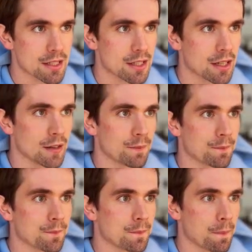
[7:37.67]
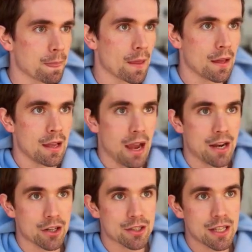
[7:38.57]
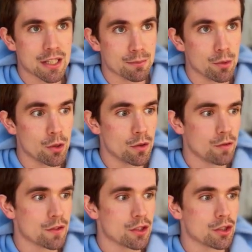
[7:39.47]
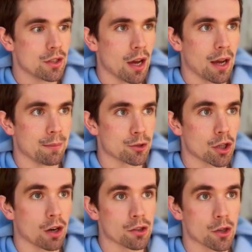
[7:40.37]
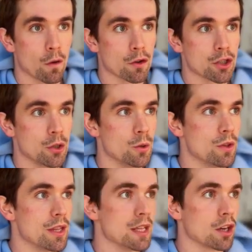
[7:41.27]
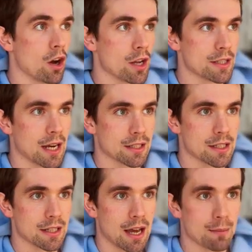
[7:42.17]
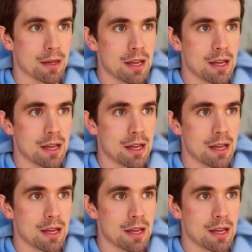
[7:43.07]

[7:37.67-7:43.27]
here. And you can see it's moved Charles over to the contacted tab.